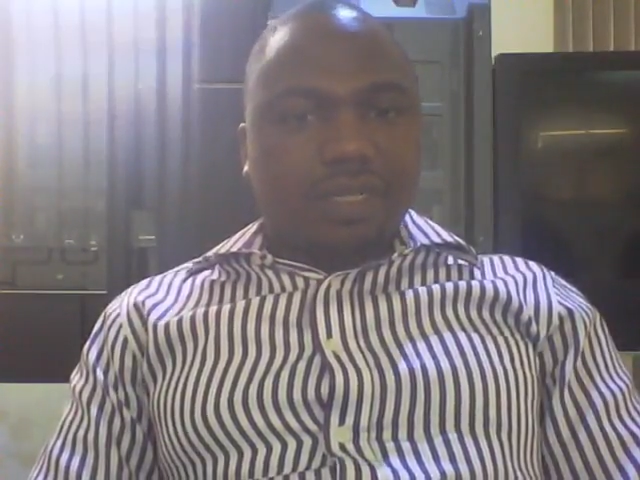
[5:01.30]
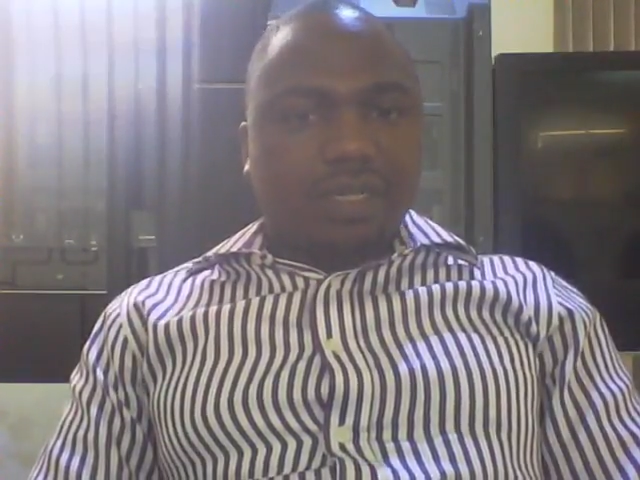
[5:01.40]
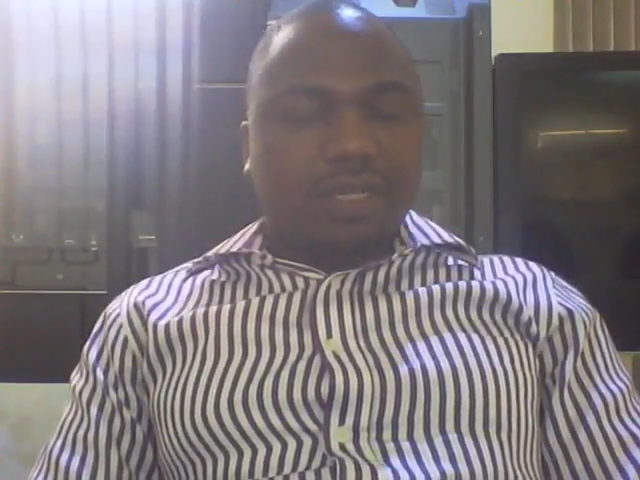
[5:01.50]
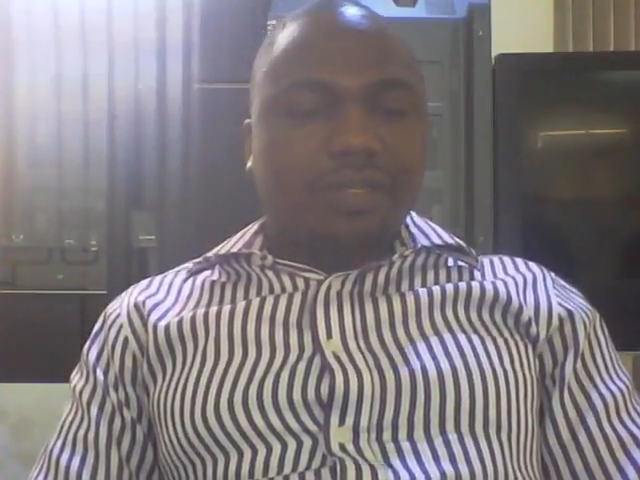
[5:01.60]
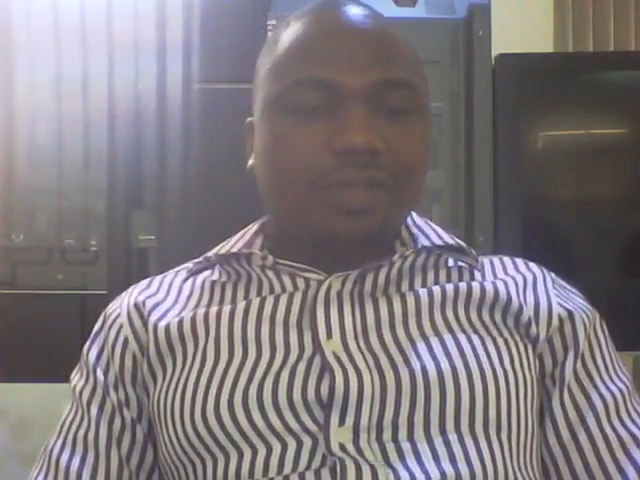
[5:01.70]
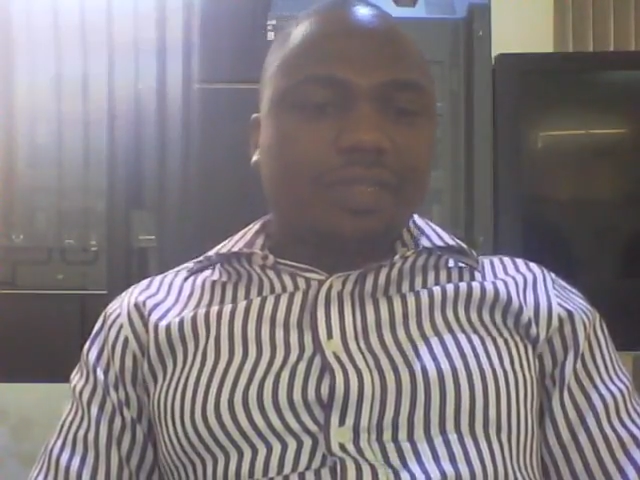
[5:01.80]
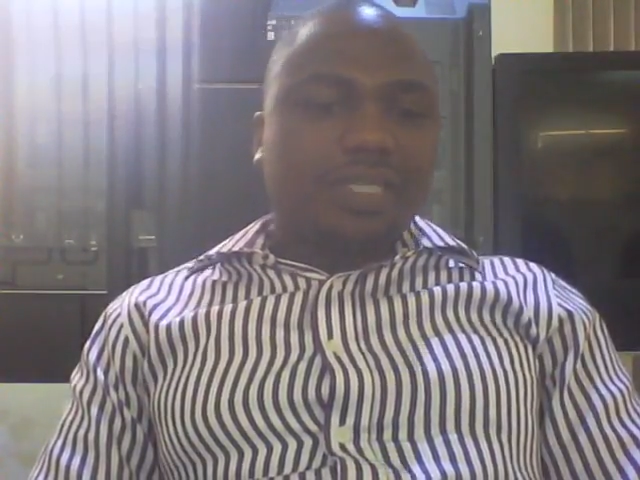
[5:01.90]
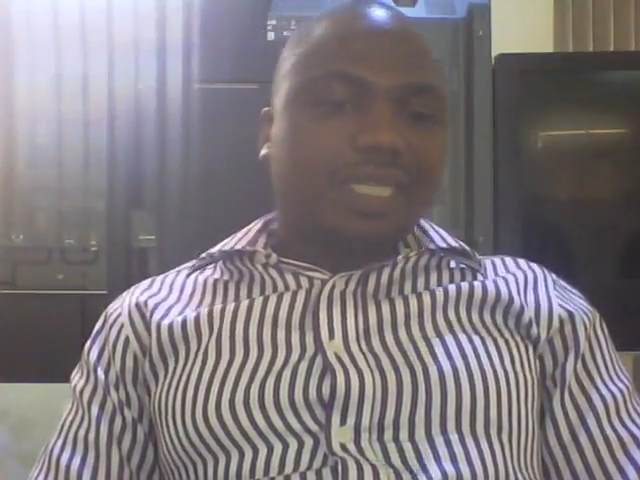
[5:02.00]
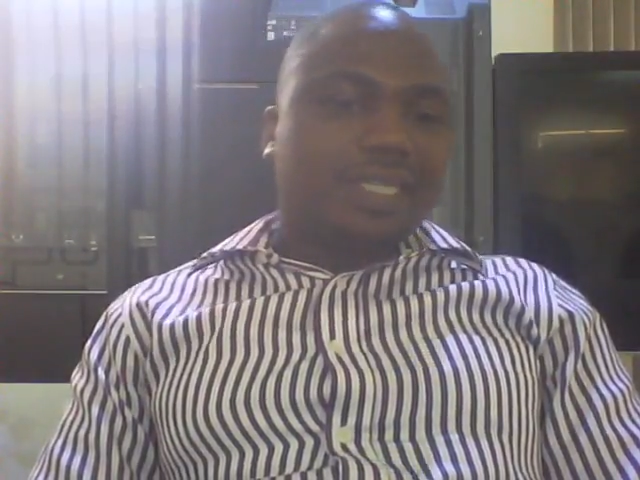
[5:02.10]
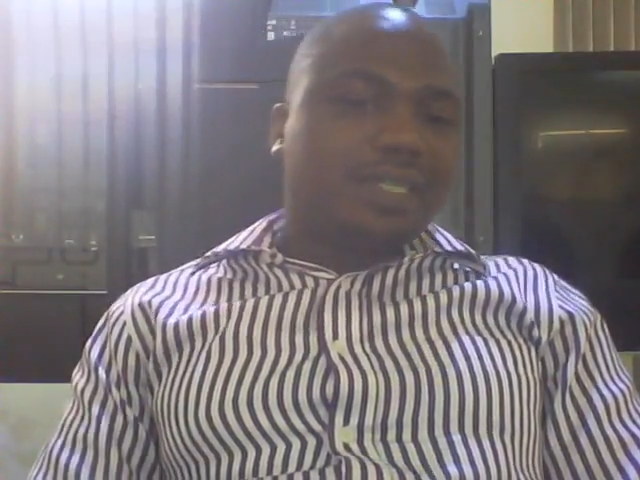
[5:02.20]
It's not
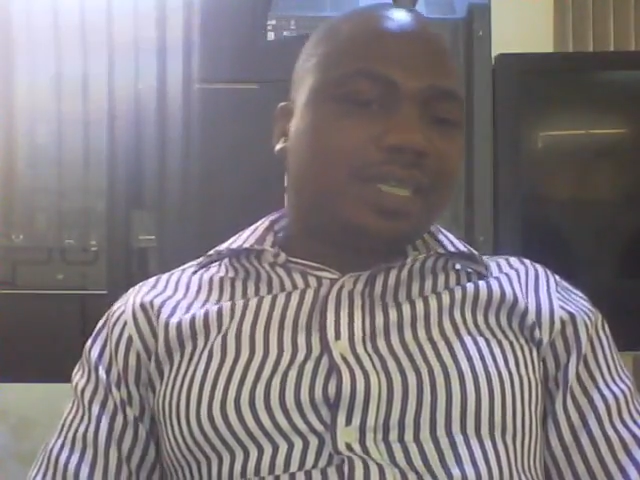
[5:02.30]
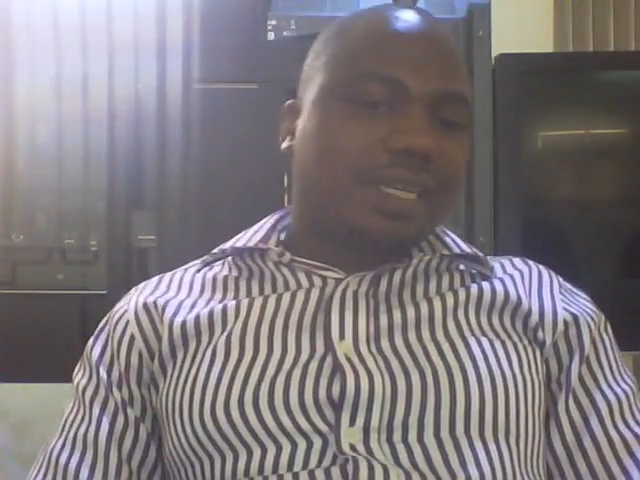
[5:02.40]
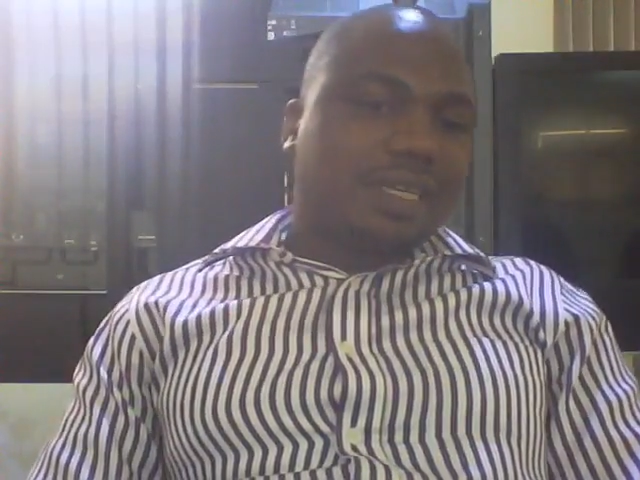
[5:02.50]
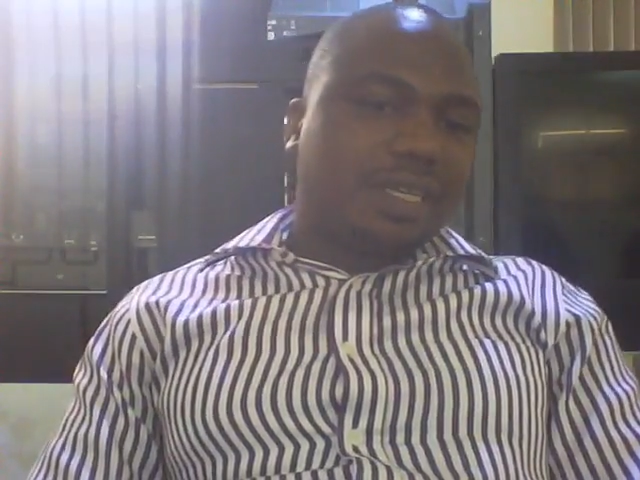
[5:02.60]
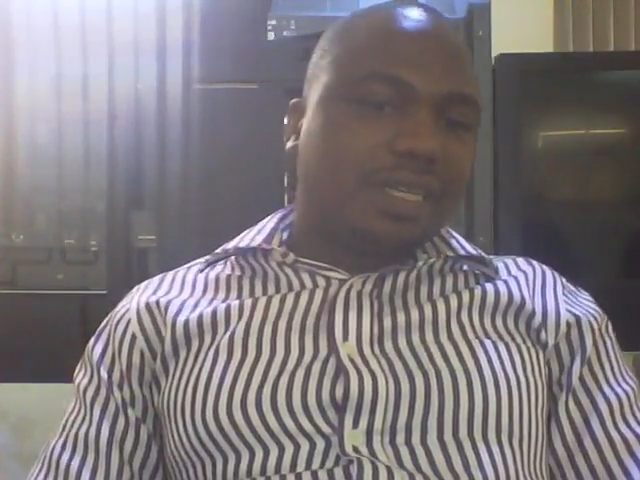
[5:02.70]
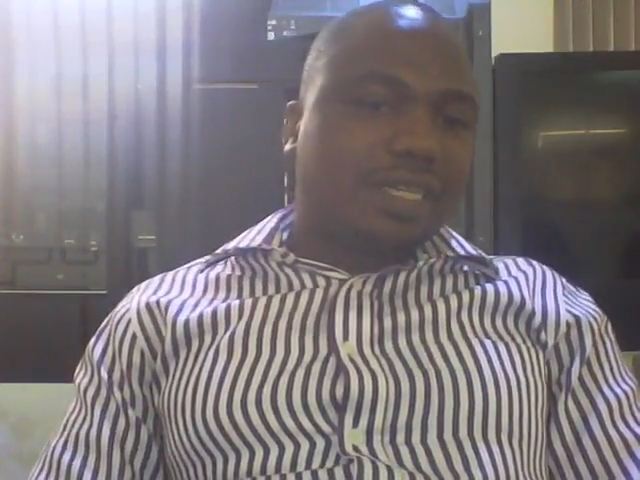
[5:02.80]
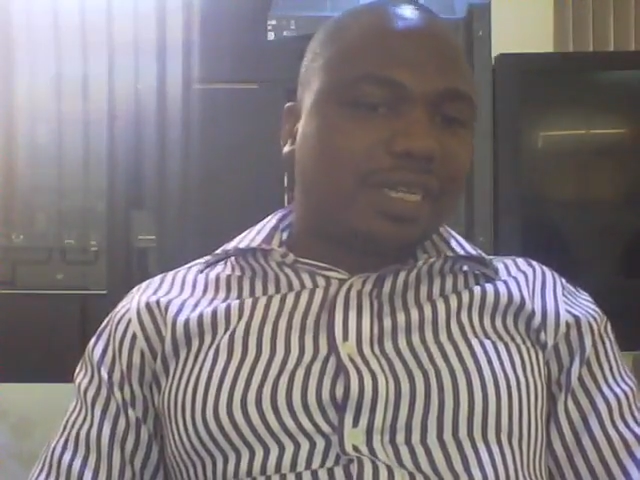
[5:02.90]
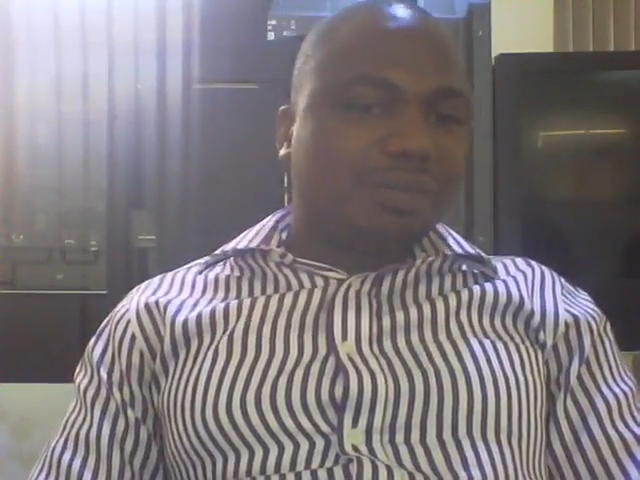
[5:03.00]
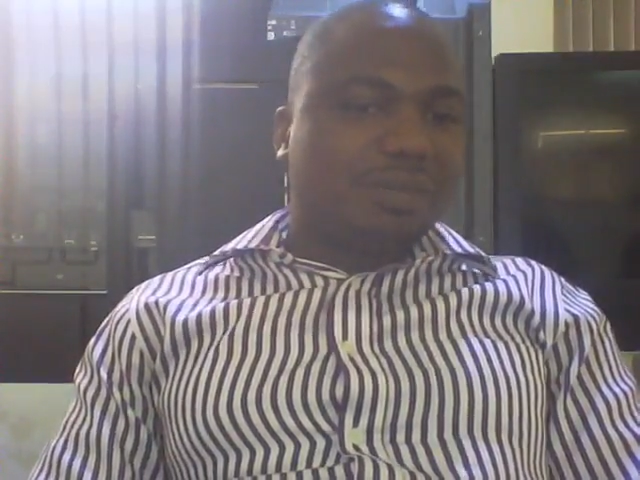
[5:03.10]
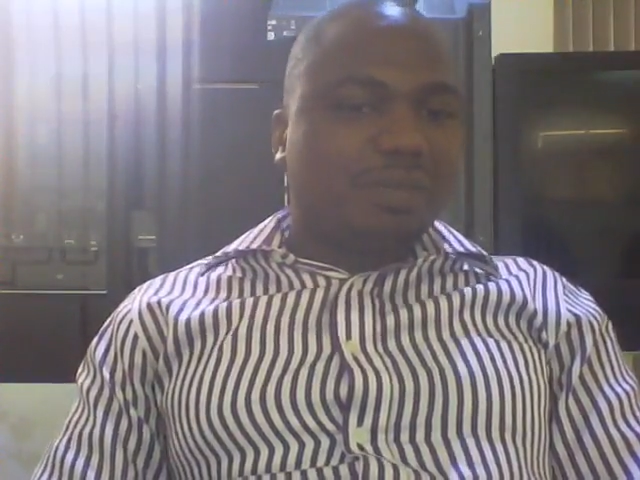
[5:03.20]
just like it
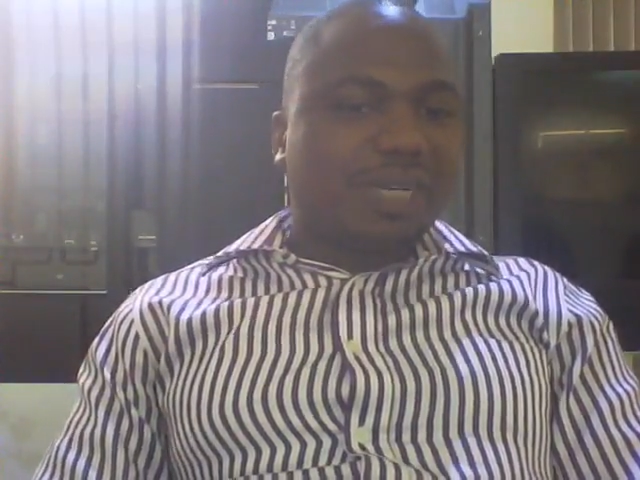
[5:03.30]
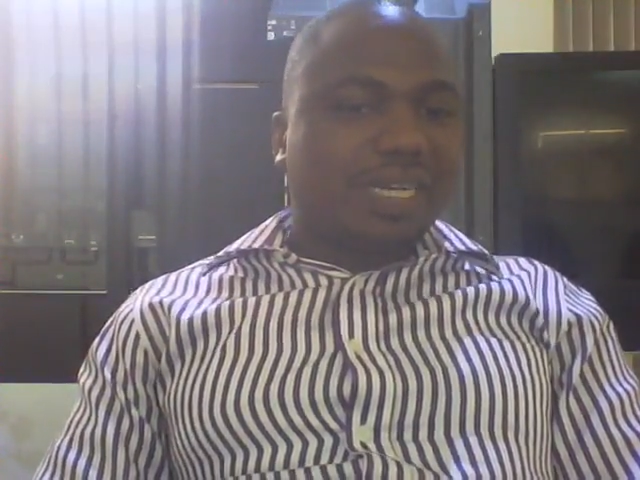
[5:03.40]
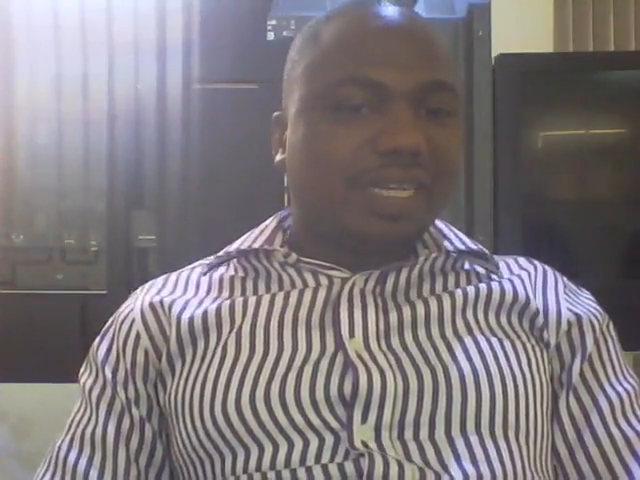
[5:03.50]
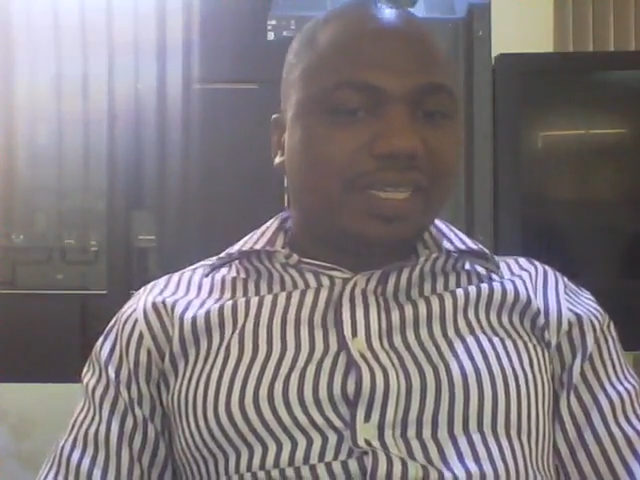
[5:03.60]
comes by